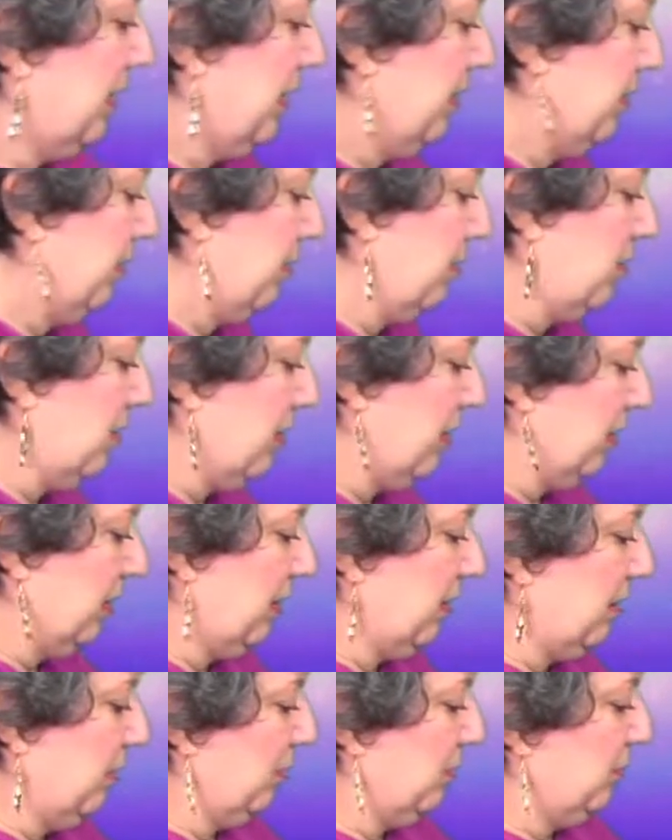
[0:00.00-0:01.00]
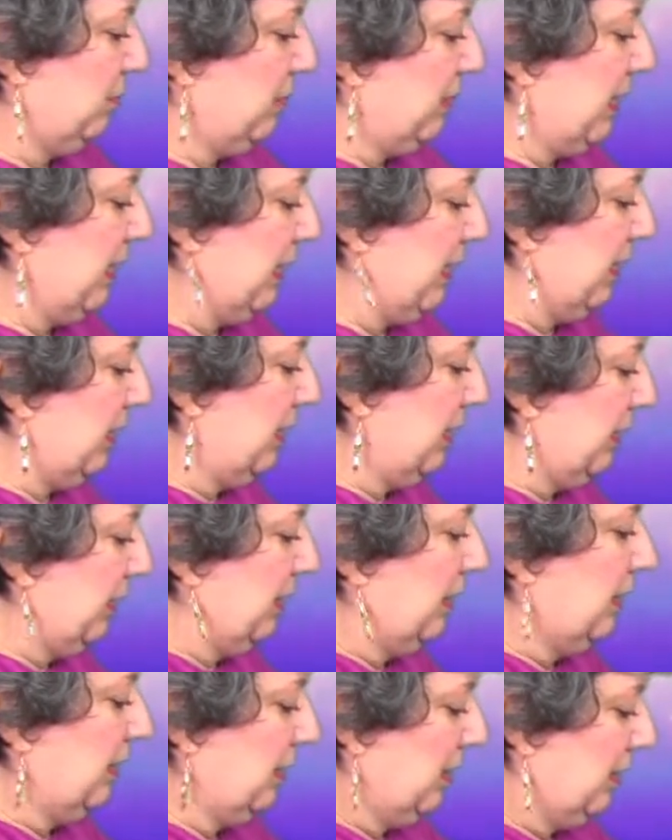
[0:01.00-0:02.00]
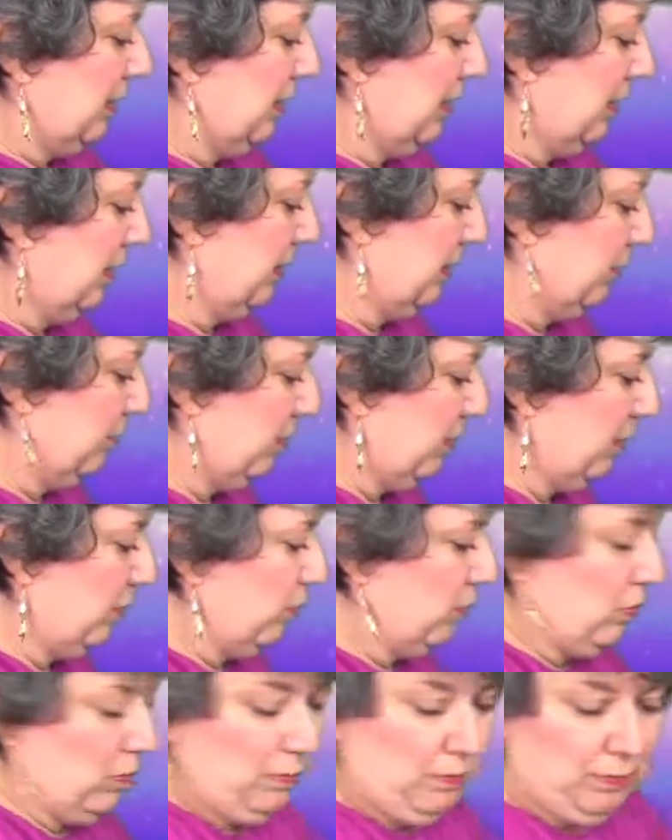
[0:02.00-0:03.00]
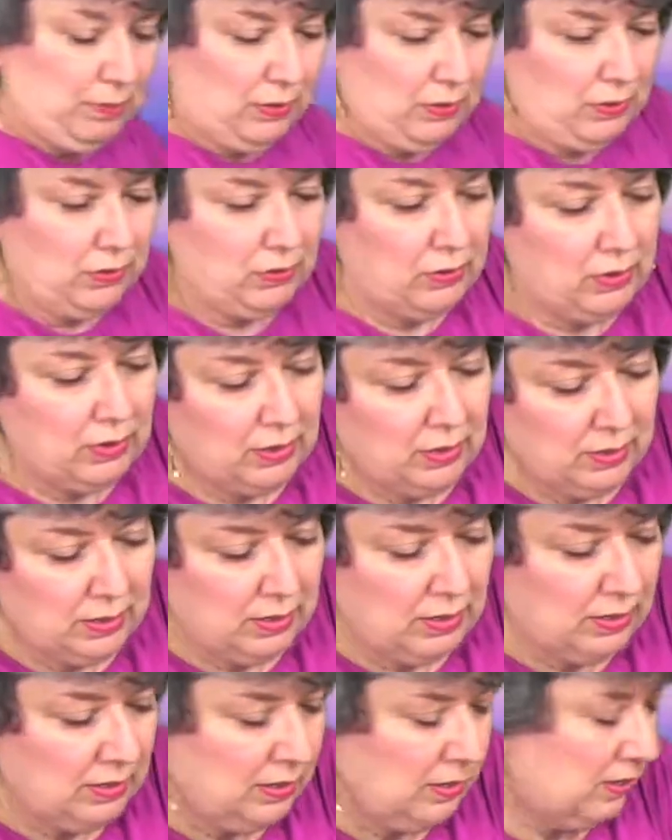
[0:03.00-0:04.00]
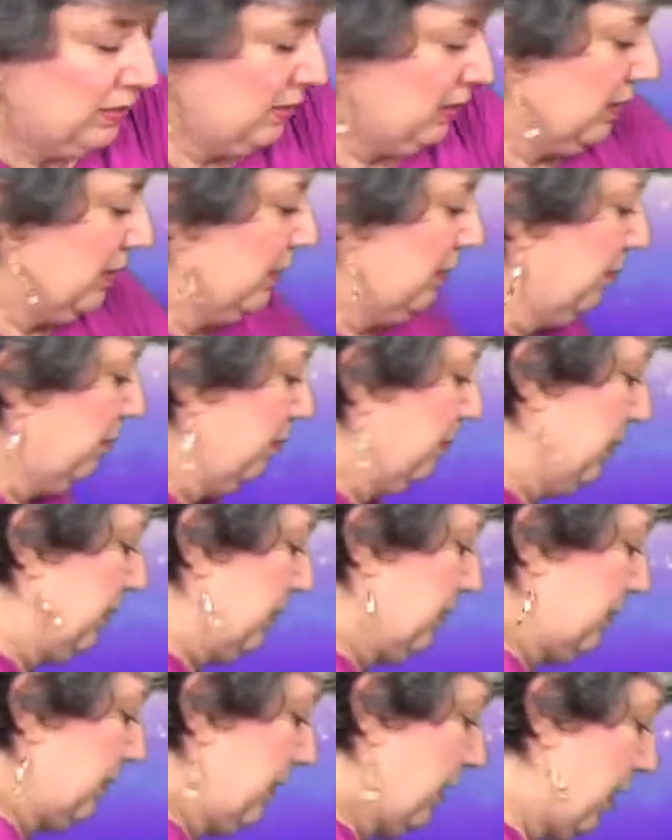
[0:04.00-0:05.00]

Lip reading: now the garlic goes back in. This way it won't burn. Mix